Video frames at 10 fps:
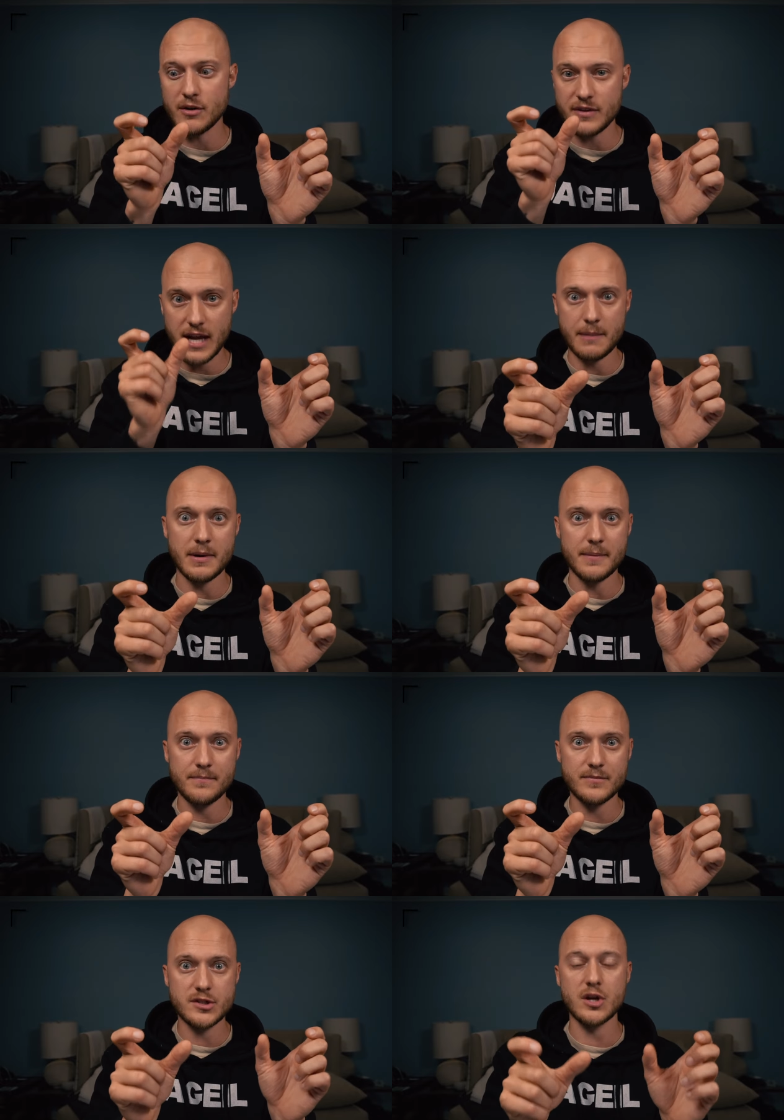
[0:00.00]
of gamma.
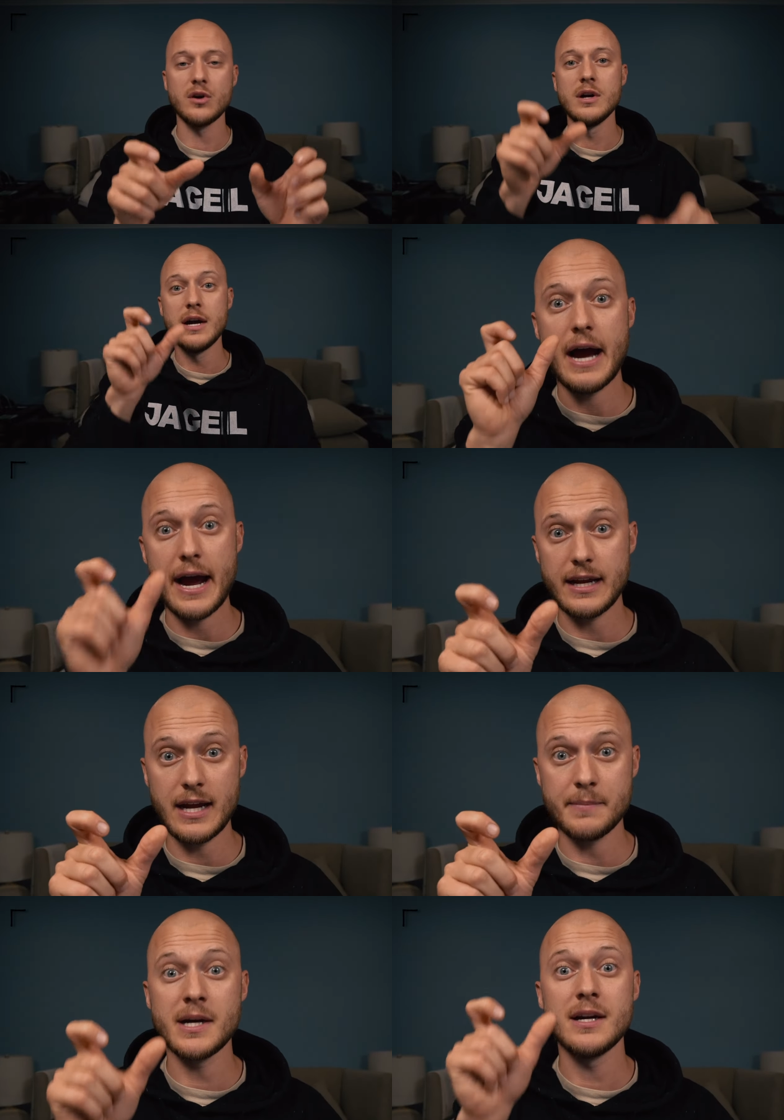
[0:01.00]
So High
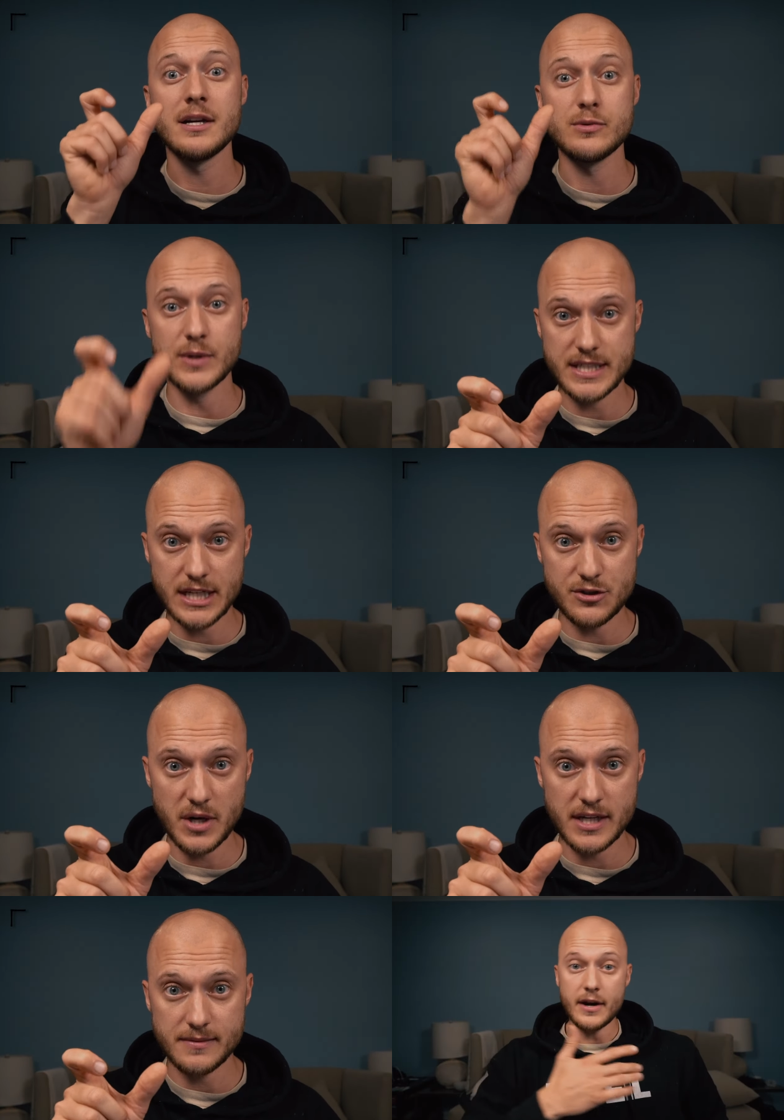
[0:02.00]
gamma, risky
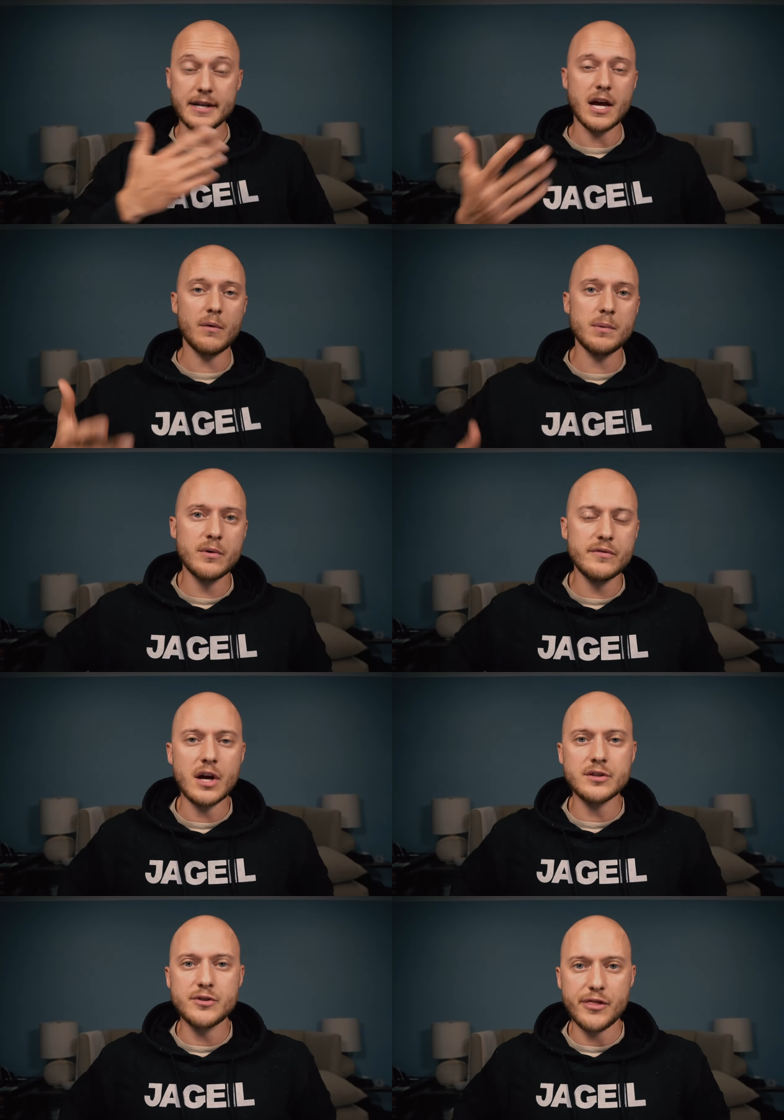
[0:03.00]
trade. All right, now we're moving
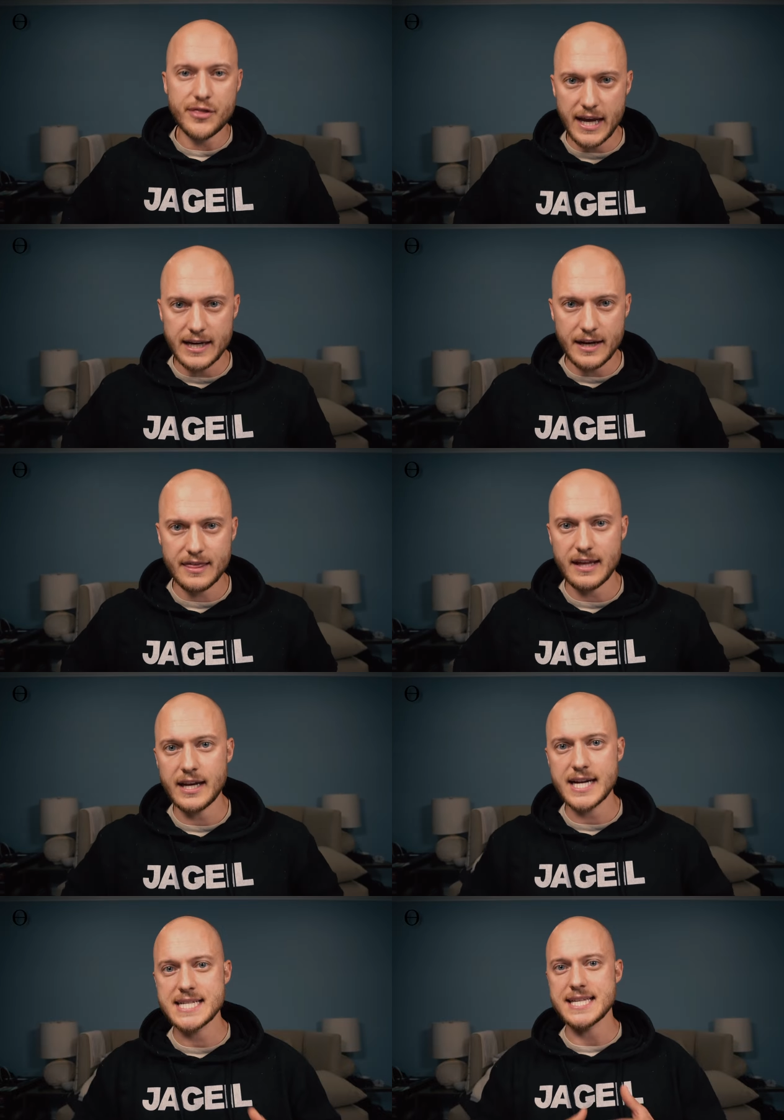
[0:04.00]
on to theta.
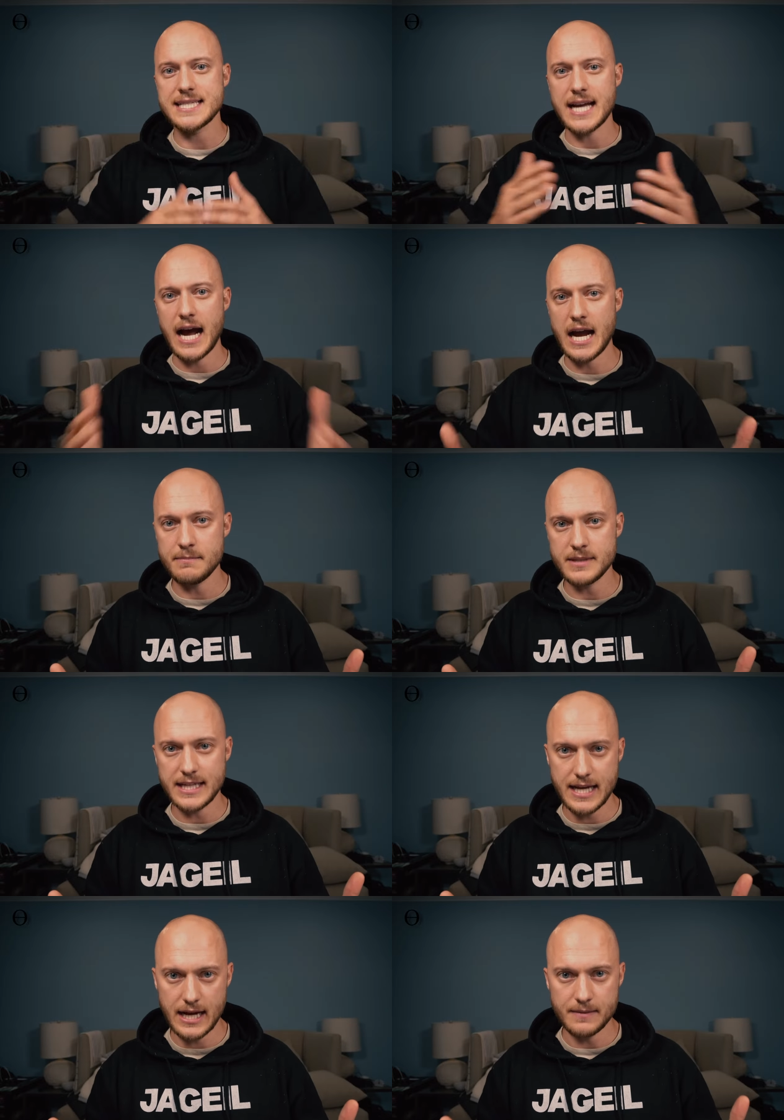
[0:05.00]
Theta is the time
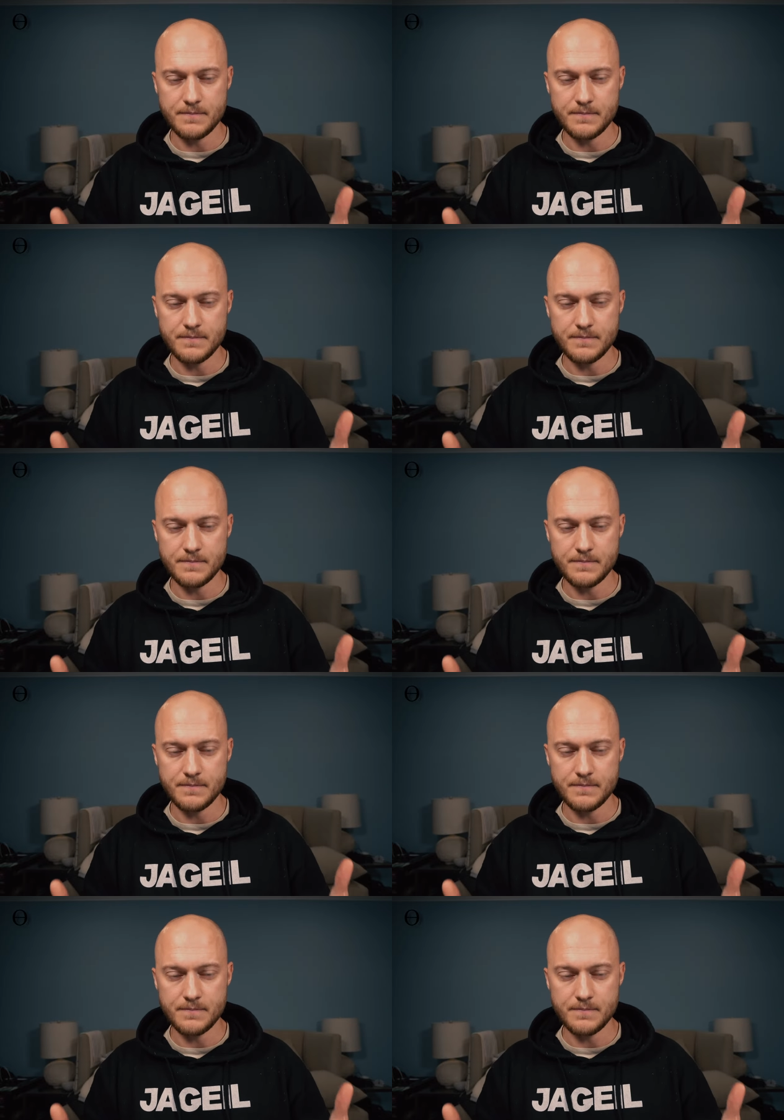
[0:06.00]
decay.